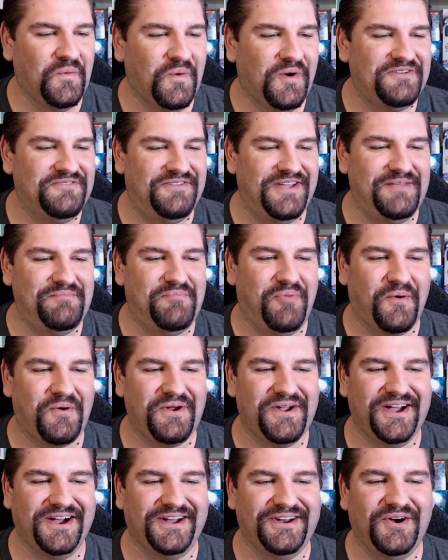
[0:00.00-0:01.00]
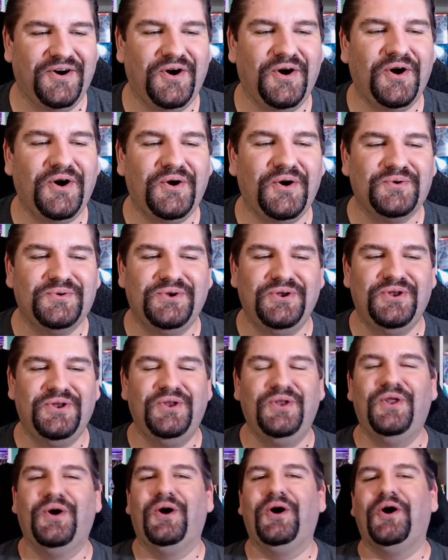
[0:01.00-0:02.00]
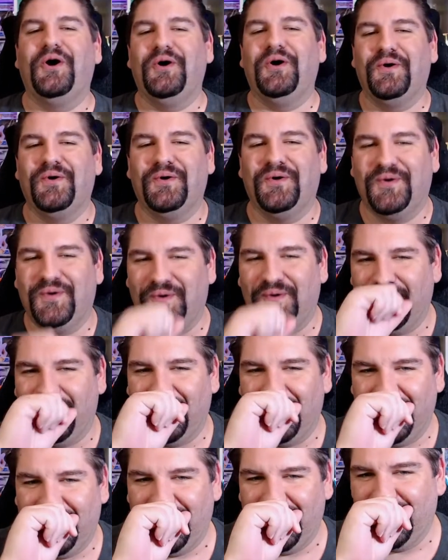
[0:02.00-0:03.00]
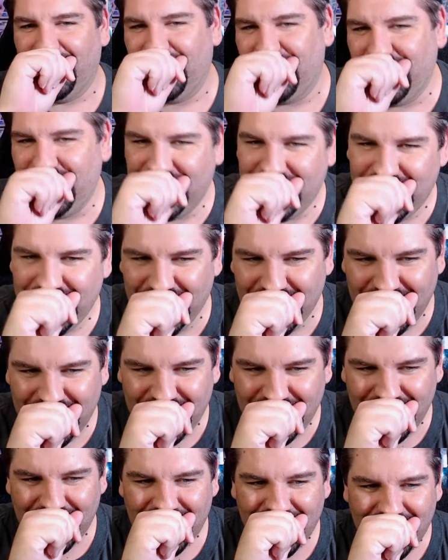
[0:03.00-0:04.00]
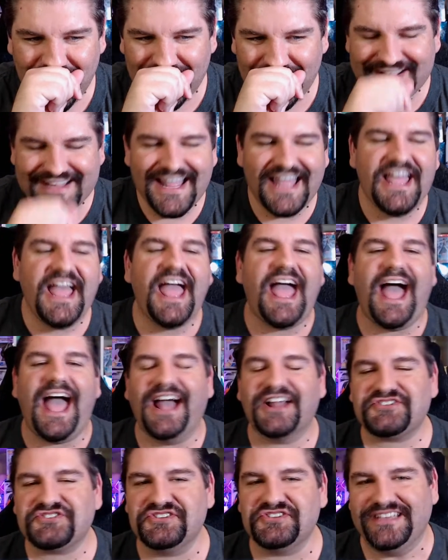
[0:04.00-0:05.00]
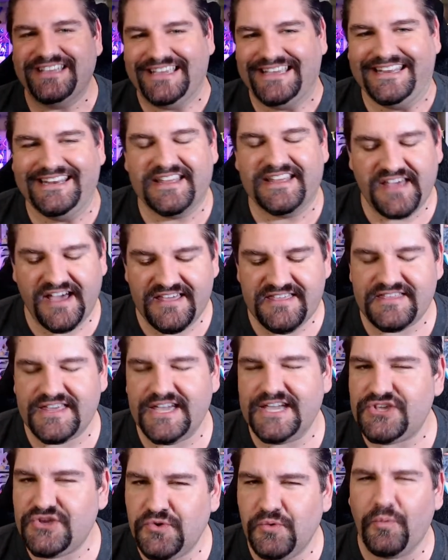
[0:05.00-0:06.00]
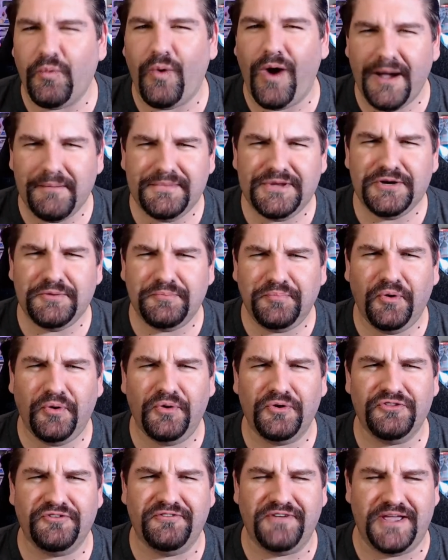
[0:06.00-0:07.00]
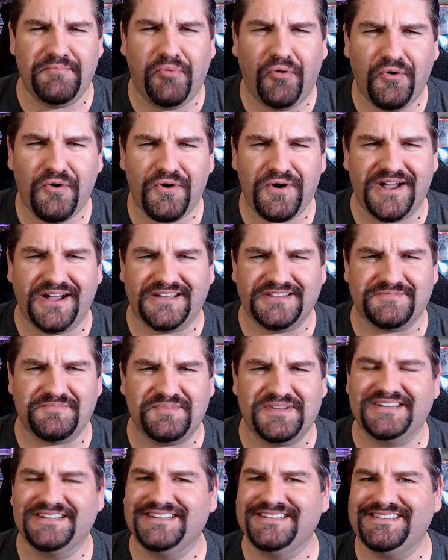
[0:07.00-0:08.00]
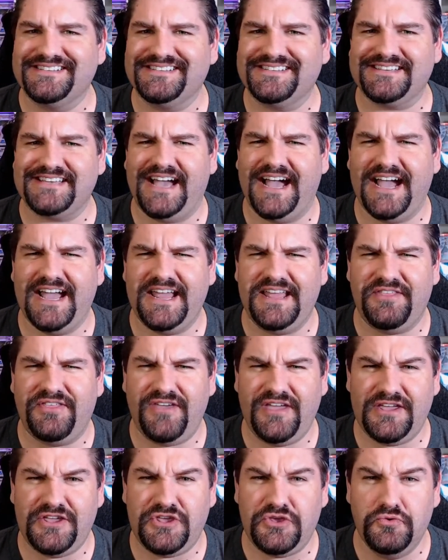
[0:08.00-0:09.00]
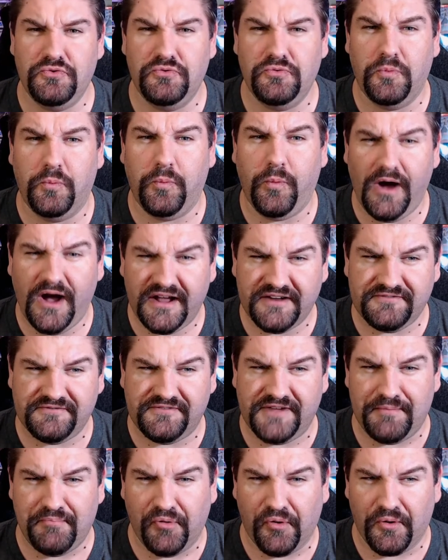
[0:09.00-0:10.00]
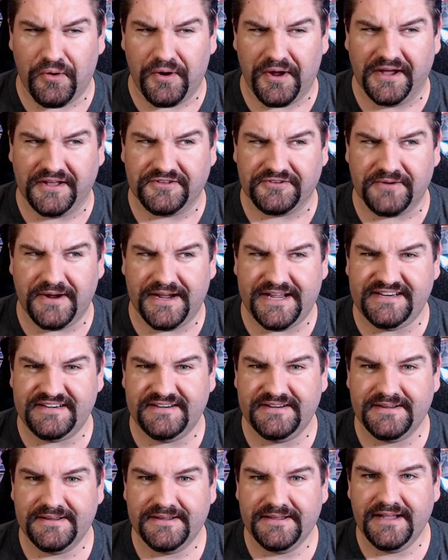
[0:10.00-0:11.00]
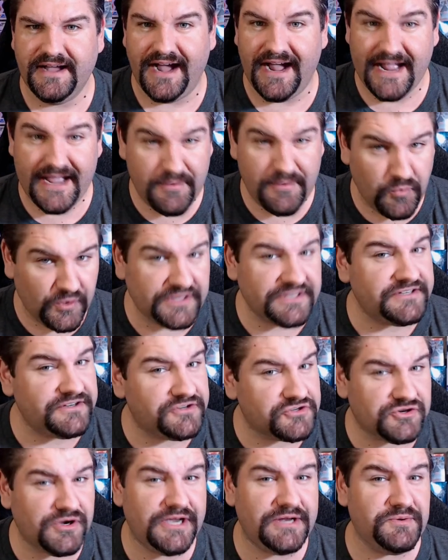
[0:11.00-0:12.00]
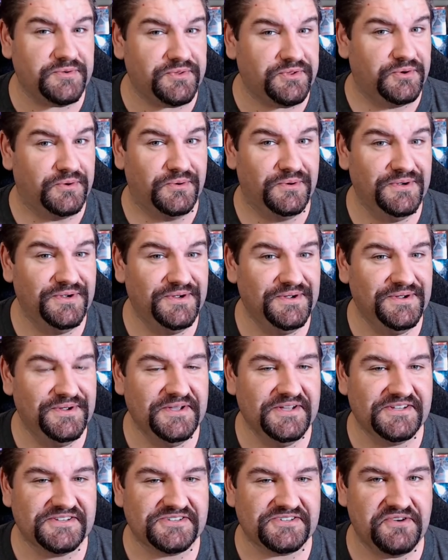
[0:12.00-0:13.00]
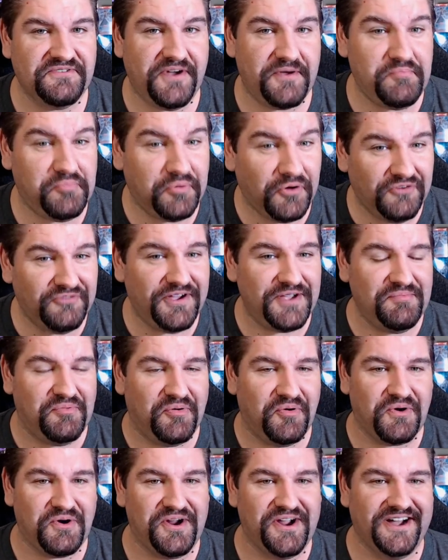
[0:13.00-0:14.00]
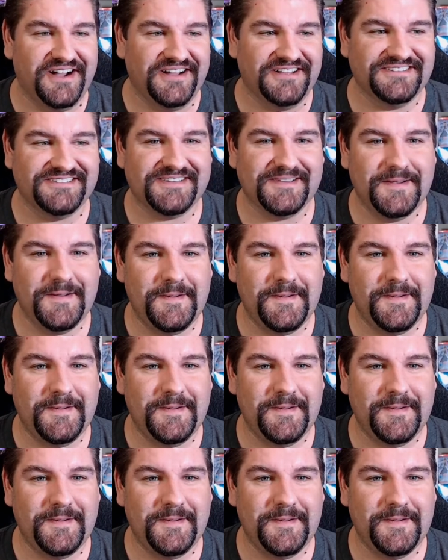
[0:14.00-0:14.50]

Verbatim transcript: one Vaporeon. Oh no! Actually, Edith, I think you want me to pull the Vaporeons because I think you want Vaporeons, right? I am willing to trade with you. So if I pull Vaporeons,